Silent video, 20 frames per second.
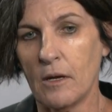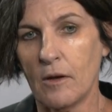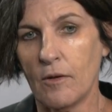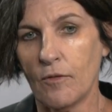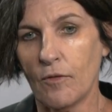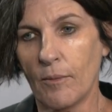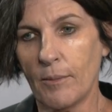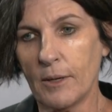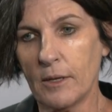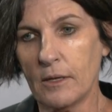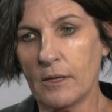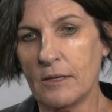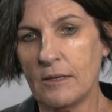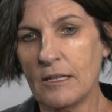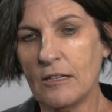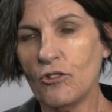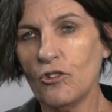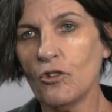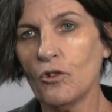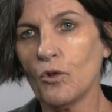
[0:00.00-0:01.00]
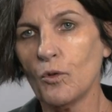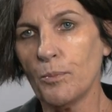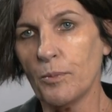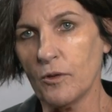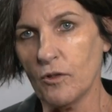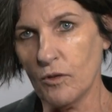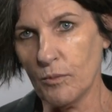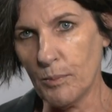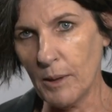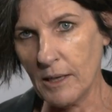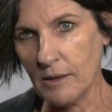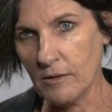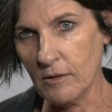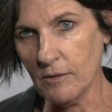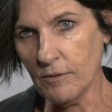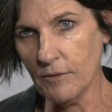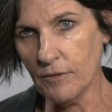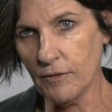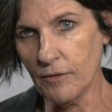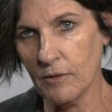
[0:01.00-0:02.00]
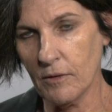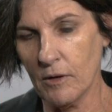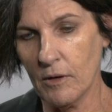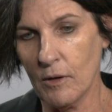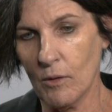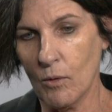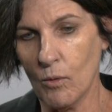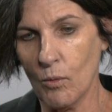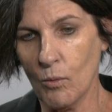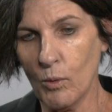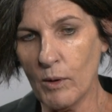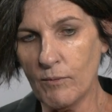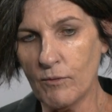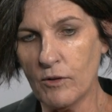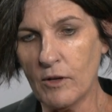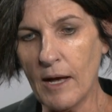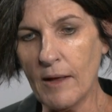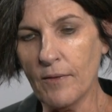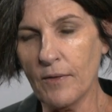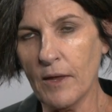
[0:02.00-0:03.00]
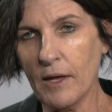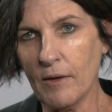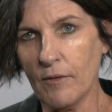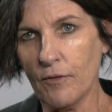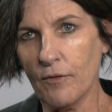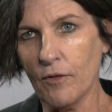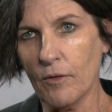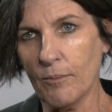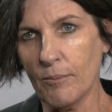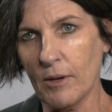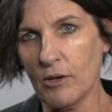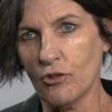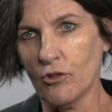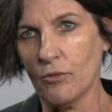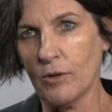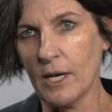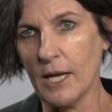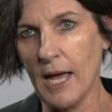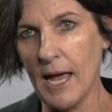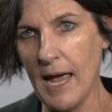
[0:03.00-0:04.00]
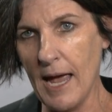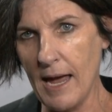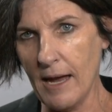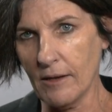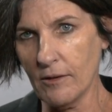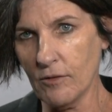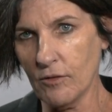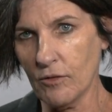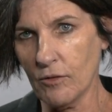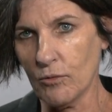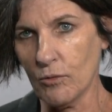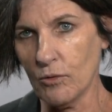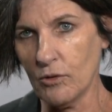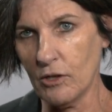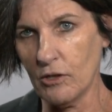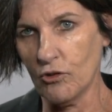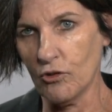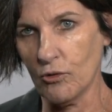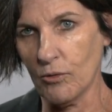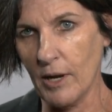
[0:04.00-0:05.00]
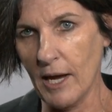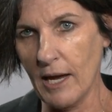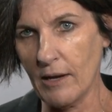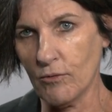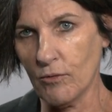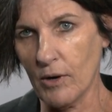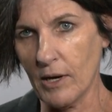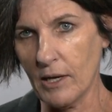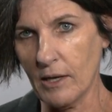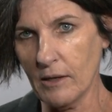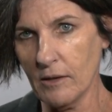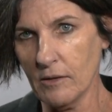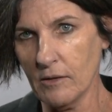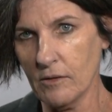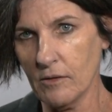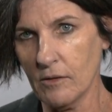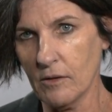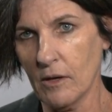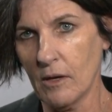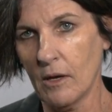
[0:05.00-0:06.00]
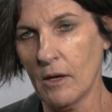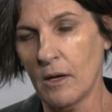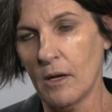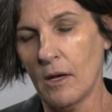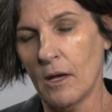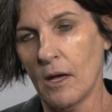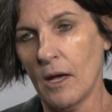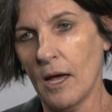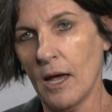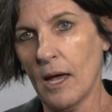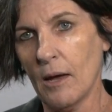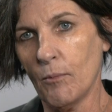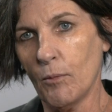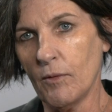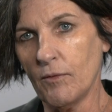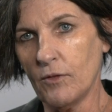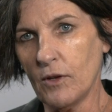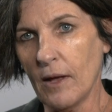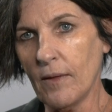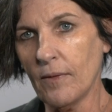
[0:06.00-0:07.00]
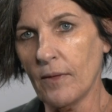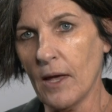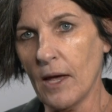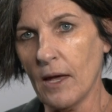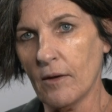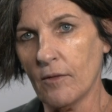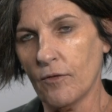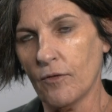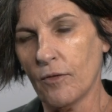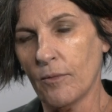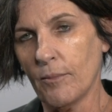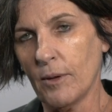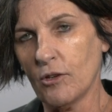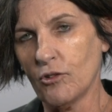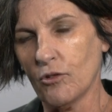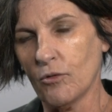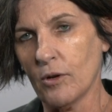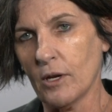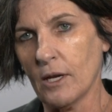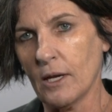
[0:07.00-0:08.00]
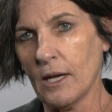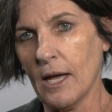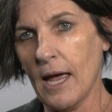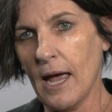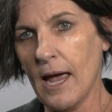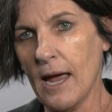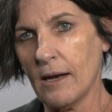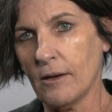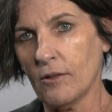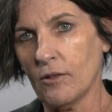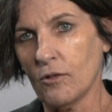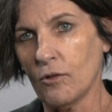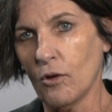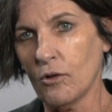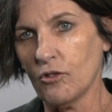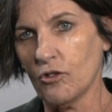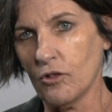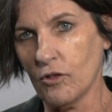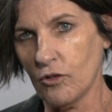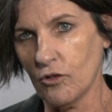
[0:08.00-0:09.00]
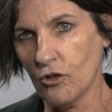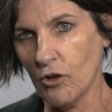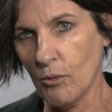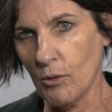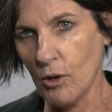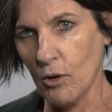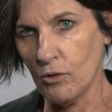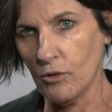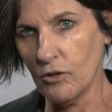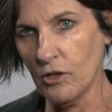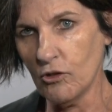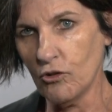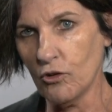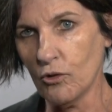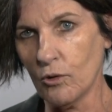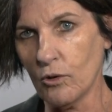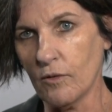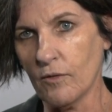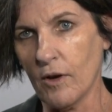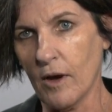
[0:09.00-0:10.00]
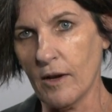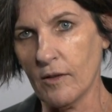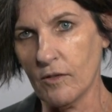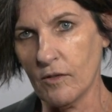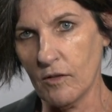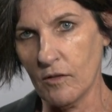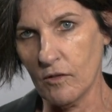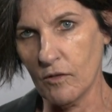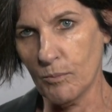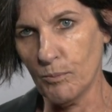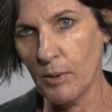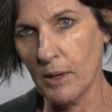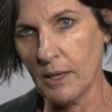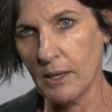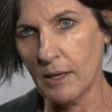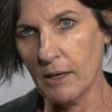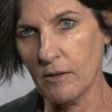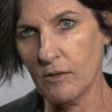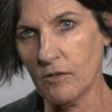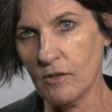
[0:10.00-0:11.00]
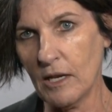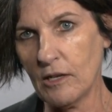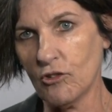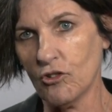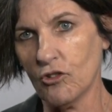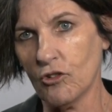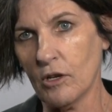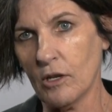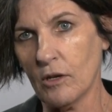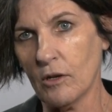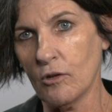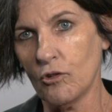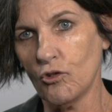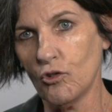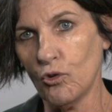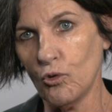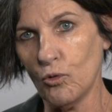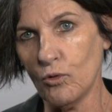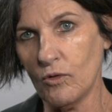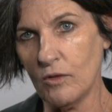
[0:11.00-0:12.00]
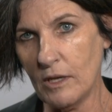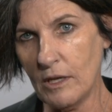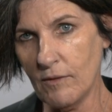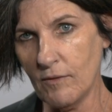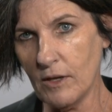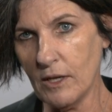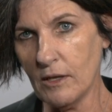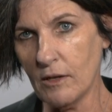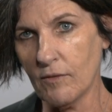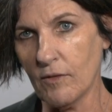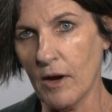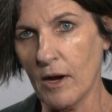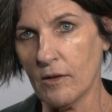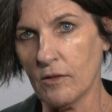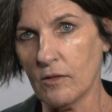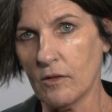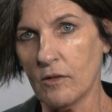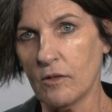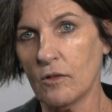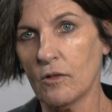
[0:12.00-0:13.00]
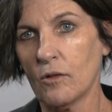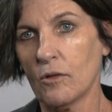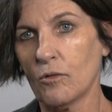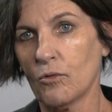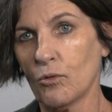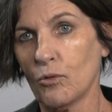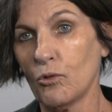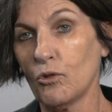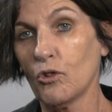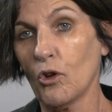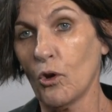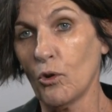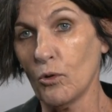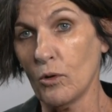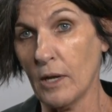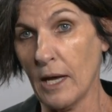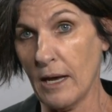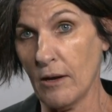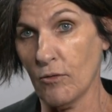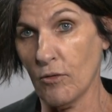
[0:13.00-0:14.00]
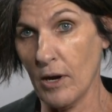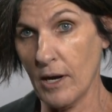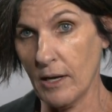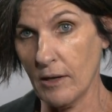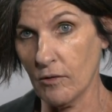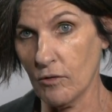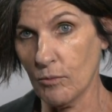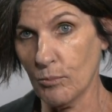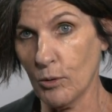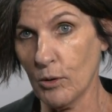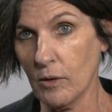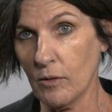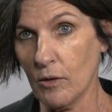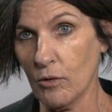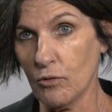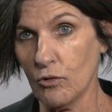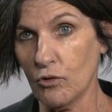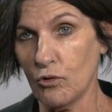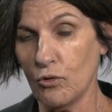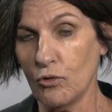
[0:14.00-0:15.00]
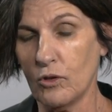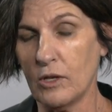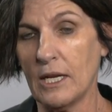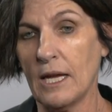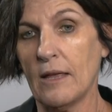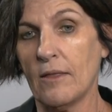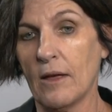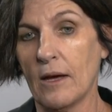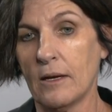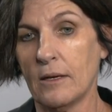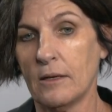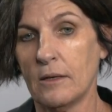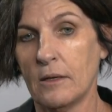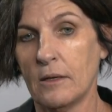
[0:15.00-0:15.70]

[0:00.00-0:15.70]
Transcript: From a digital perspective, we've done that from measuring ads through digital ad ratings. And we've done that from measuring ads not just showing on digital devices, but an extension to TV devices through total ad ratings, putting those two together.